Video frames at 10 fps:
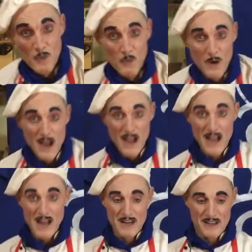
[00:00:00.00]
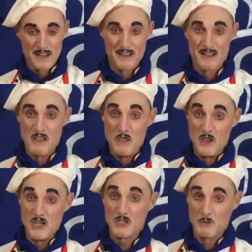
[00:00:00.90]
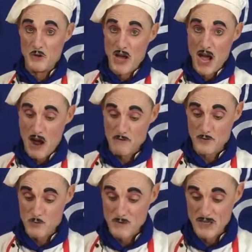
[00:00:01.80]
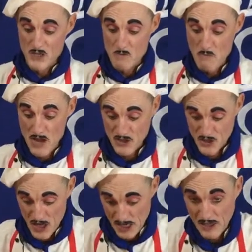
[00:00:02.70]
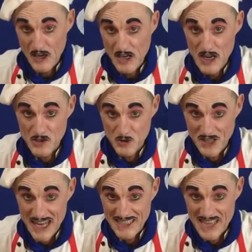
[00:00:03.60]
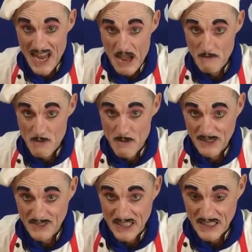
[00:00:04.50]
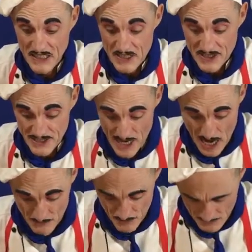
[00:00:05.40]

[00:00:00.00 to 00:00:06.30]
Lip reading: Well, this would have to be the best cake Gaston has ever made in his life.